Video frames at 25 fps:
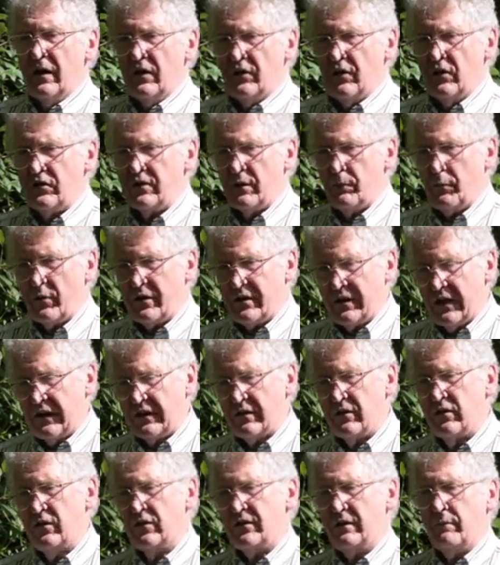there's a
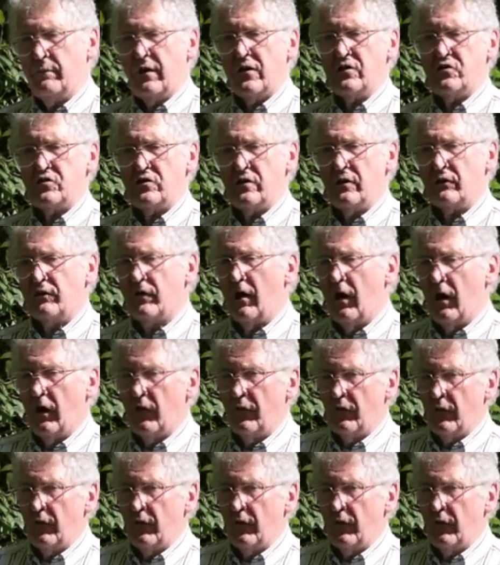particular dimension of God.